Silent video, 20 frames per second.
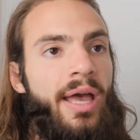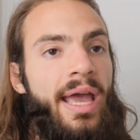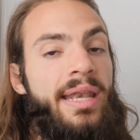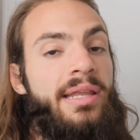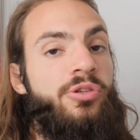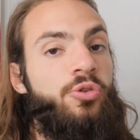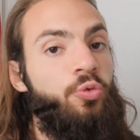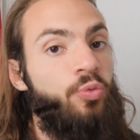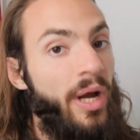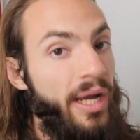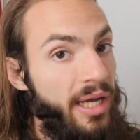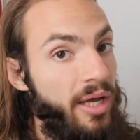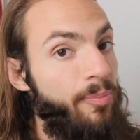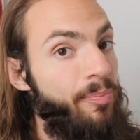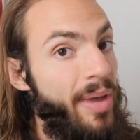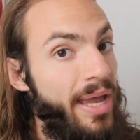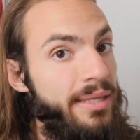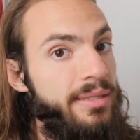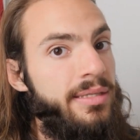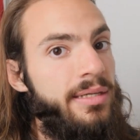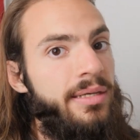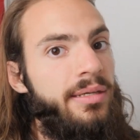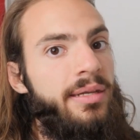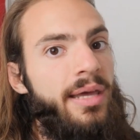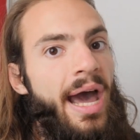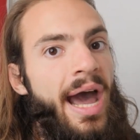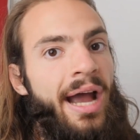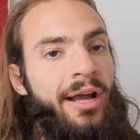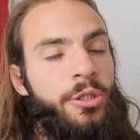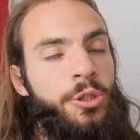and is recommended
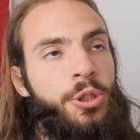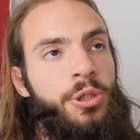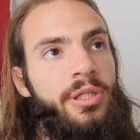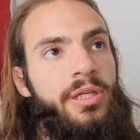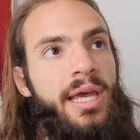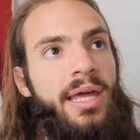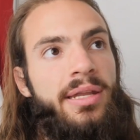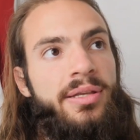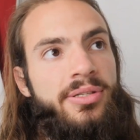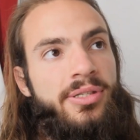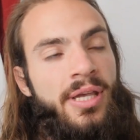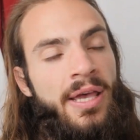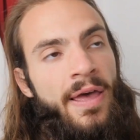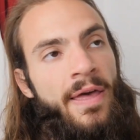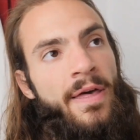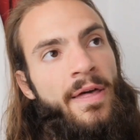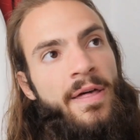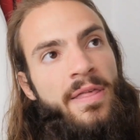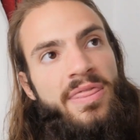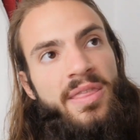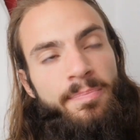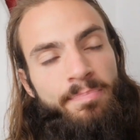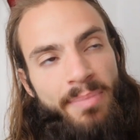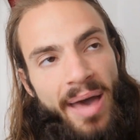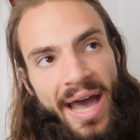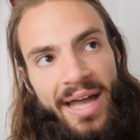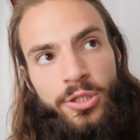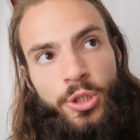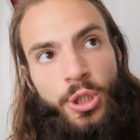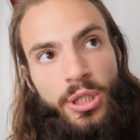actually, and is the
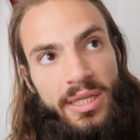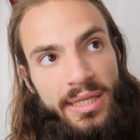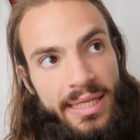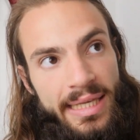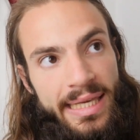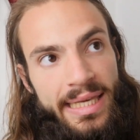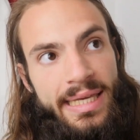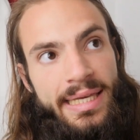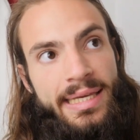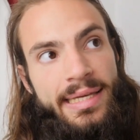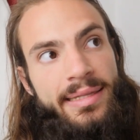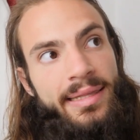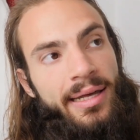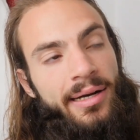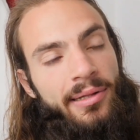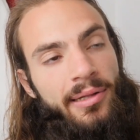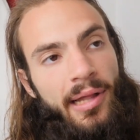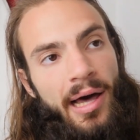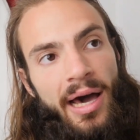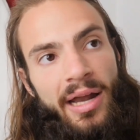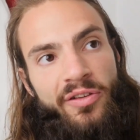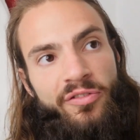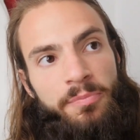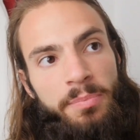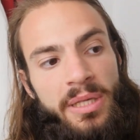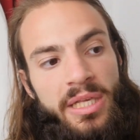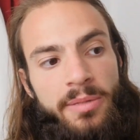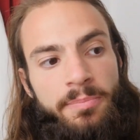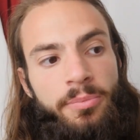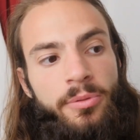magic key that a lot of
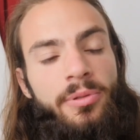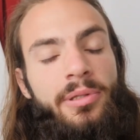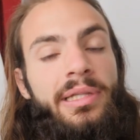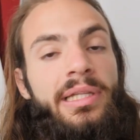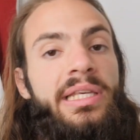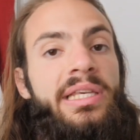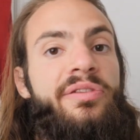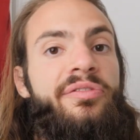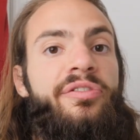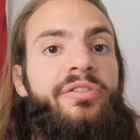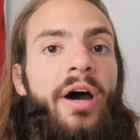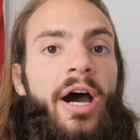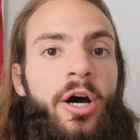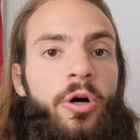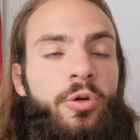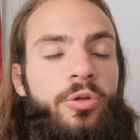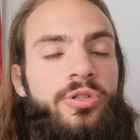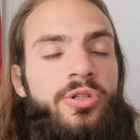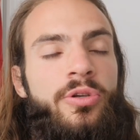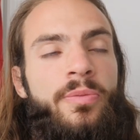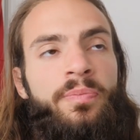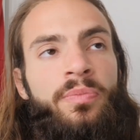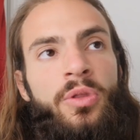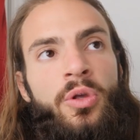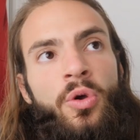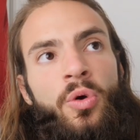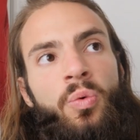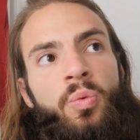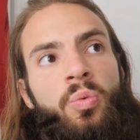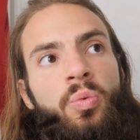people leave out.
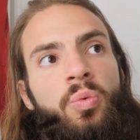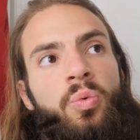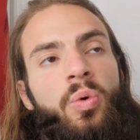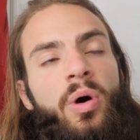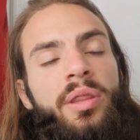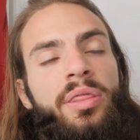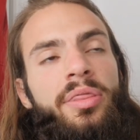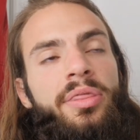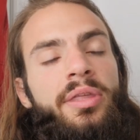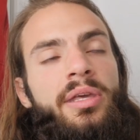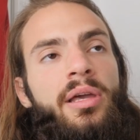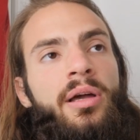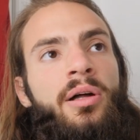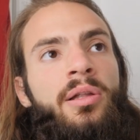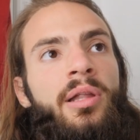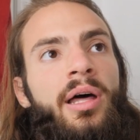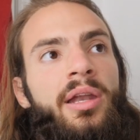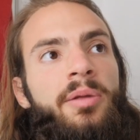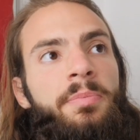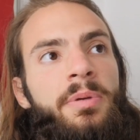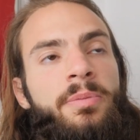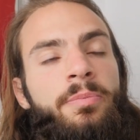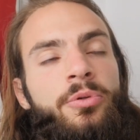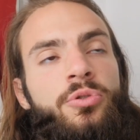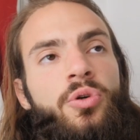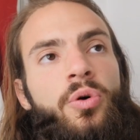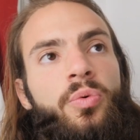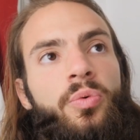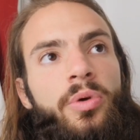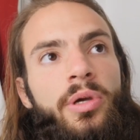One thing a lot of people
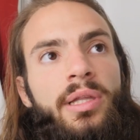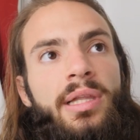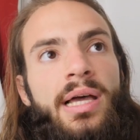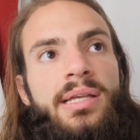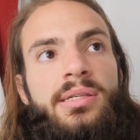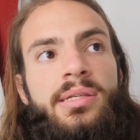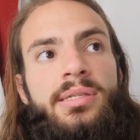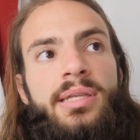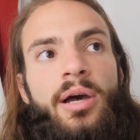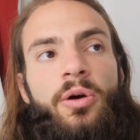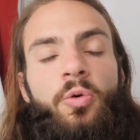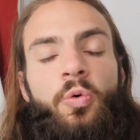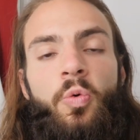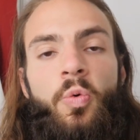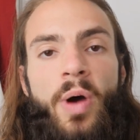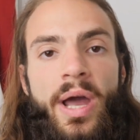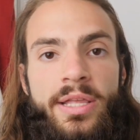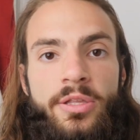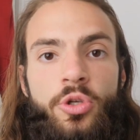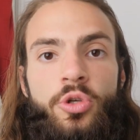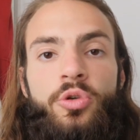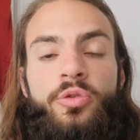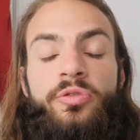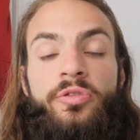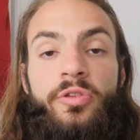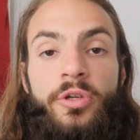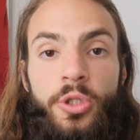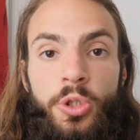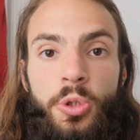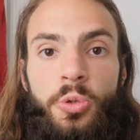don't realize is that when you
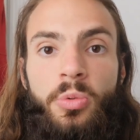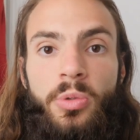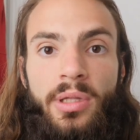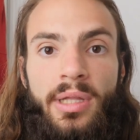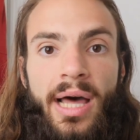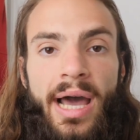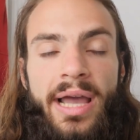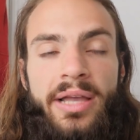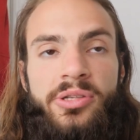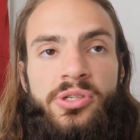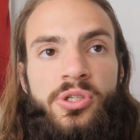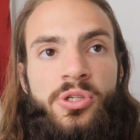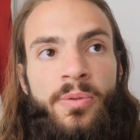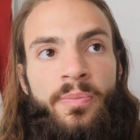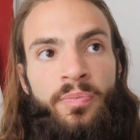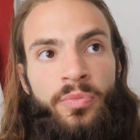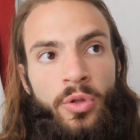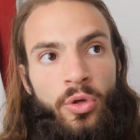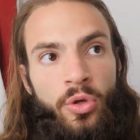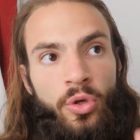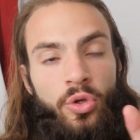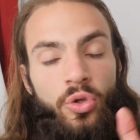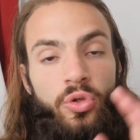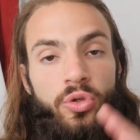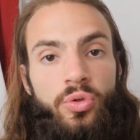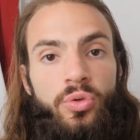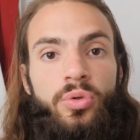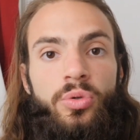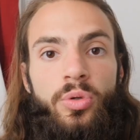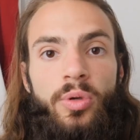visualize,
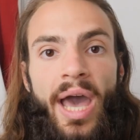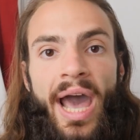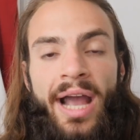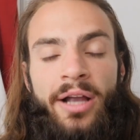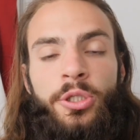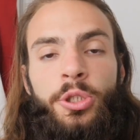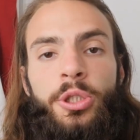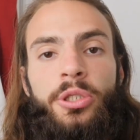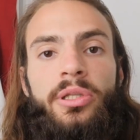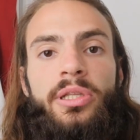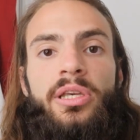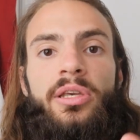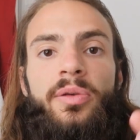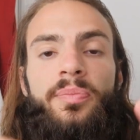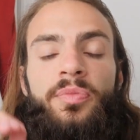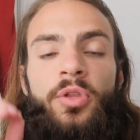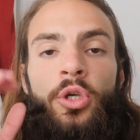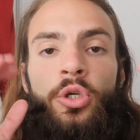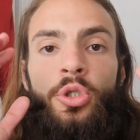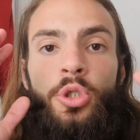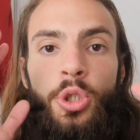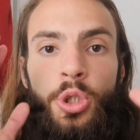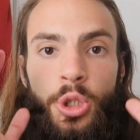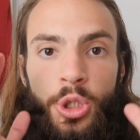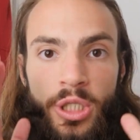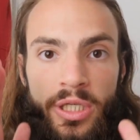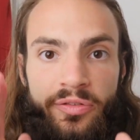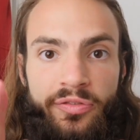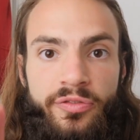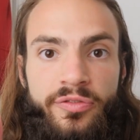you actually
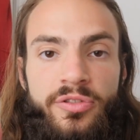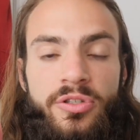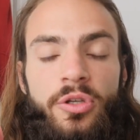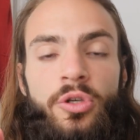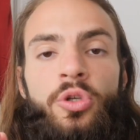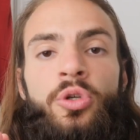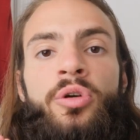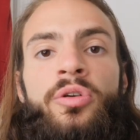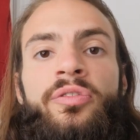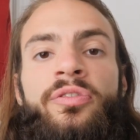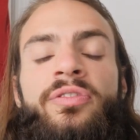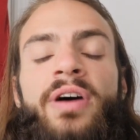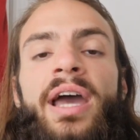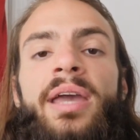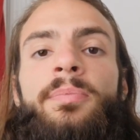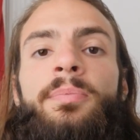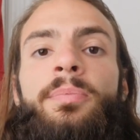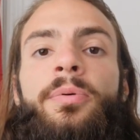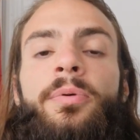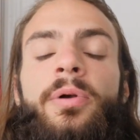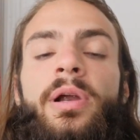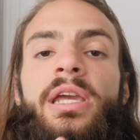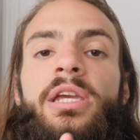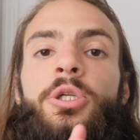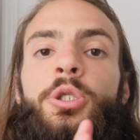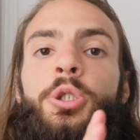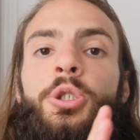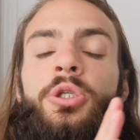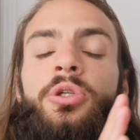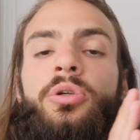shift your
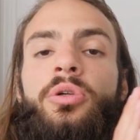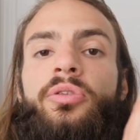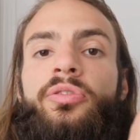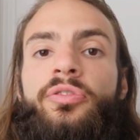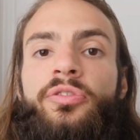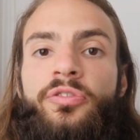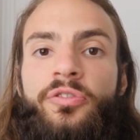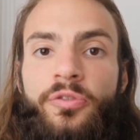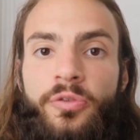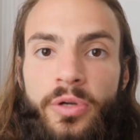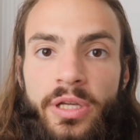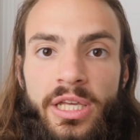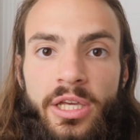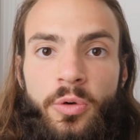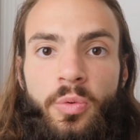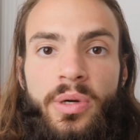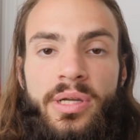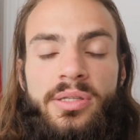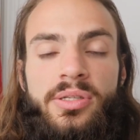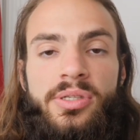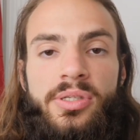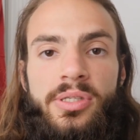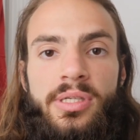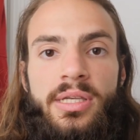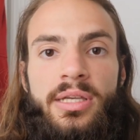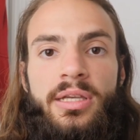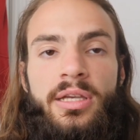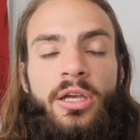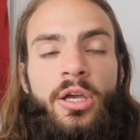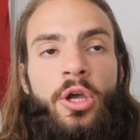vibrational
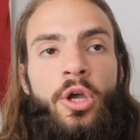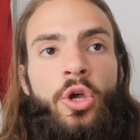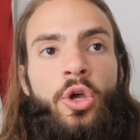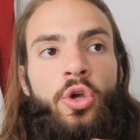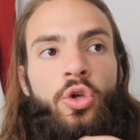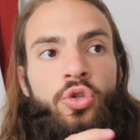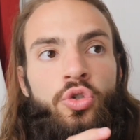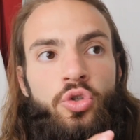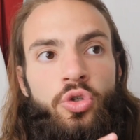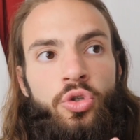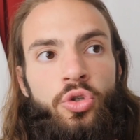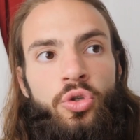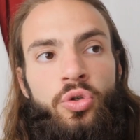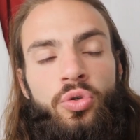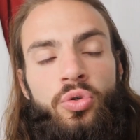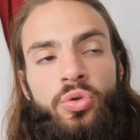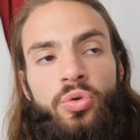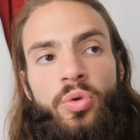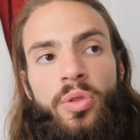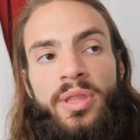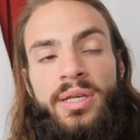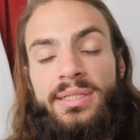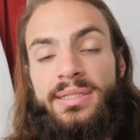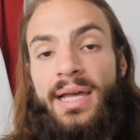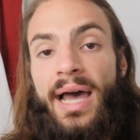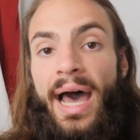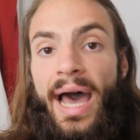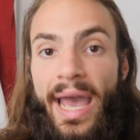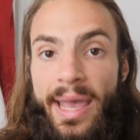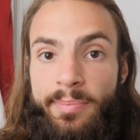frequency to the
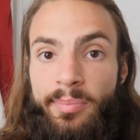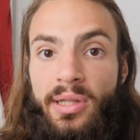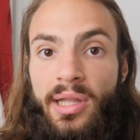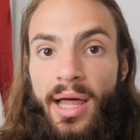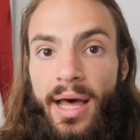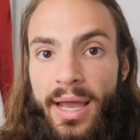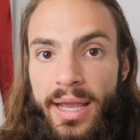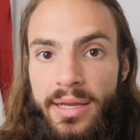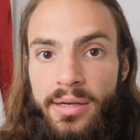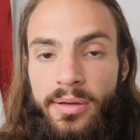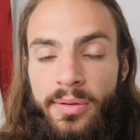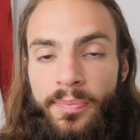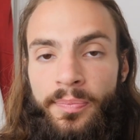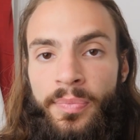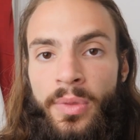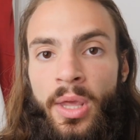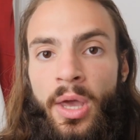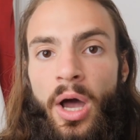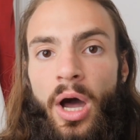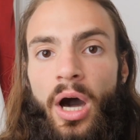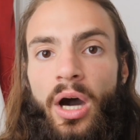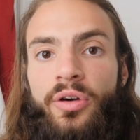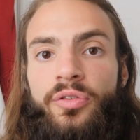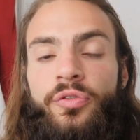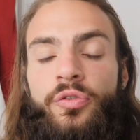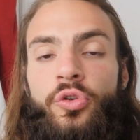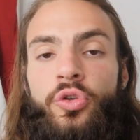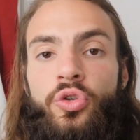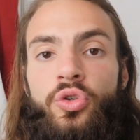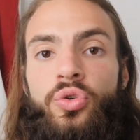timeline
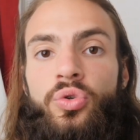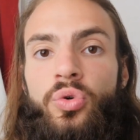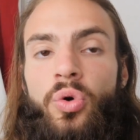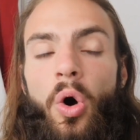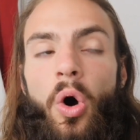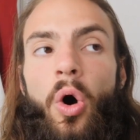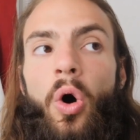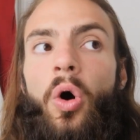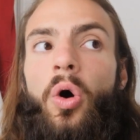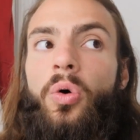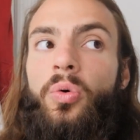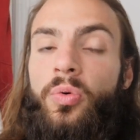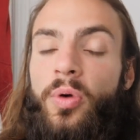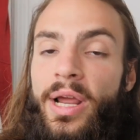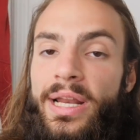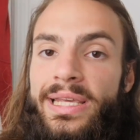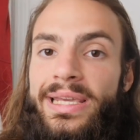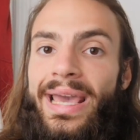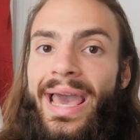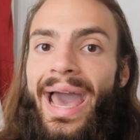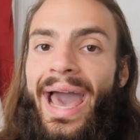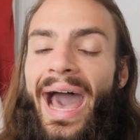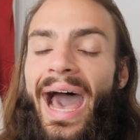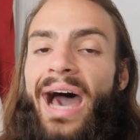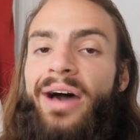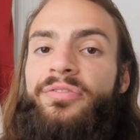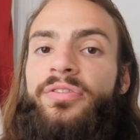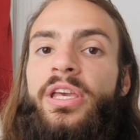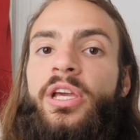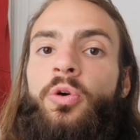of you already
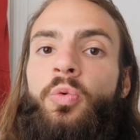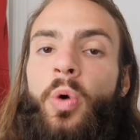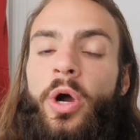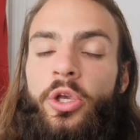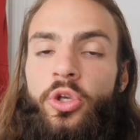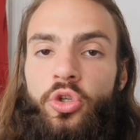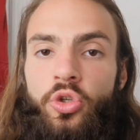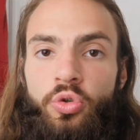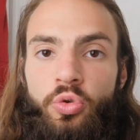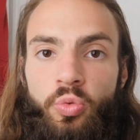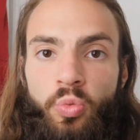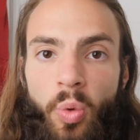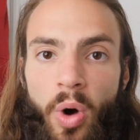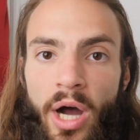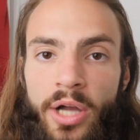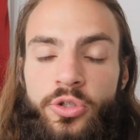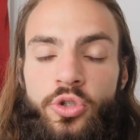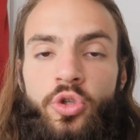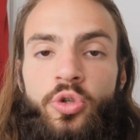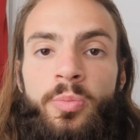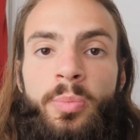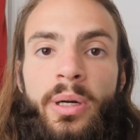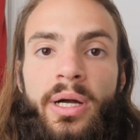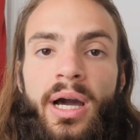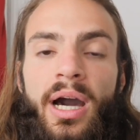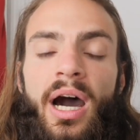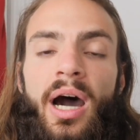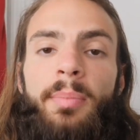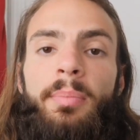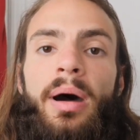having what you want. You
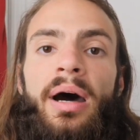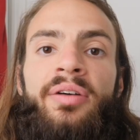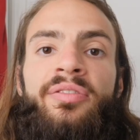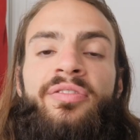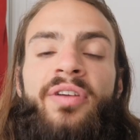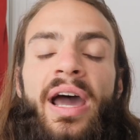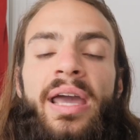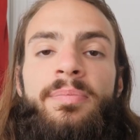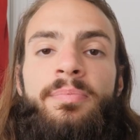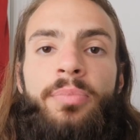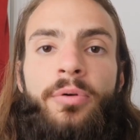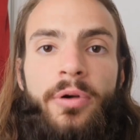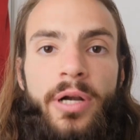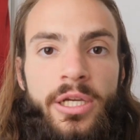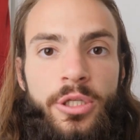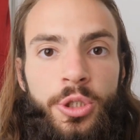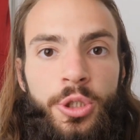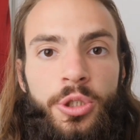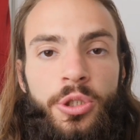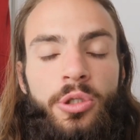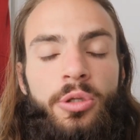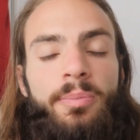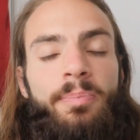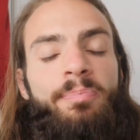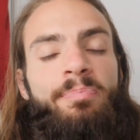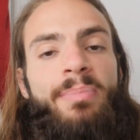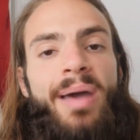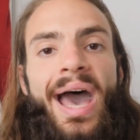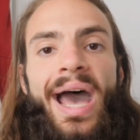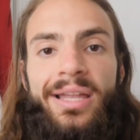become a vibrational
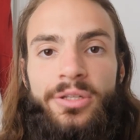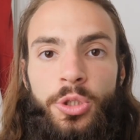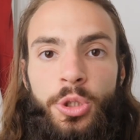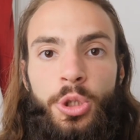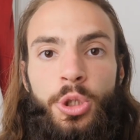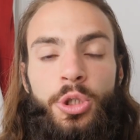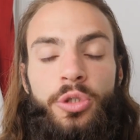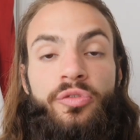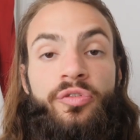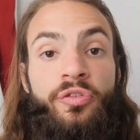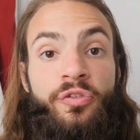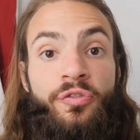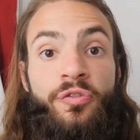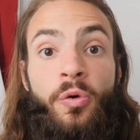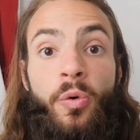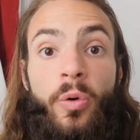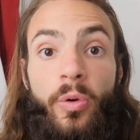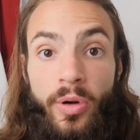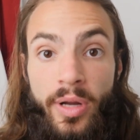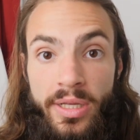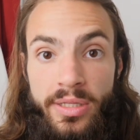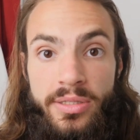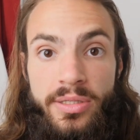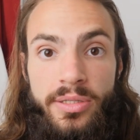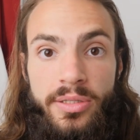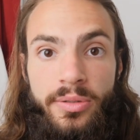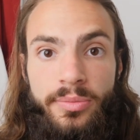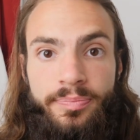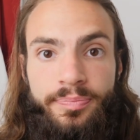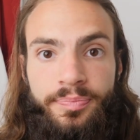match for it.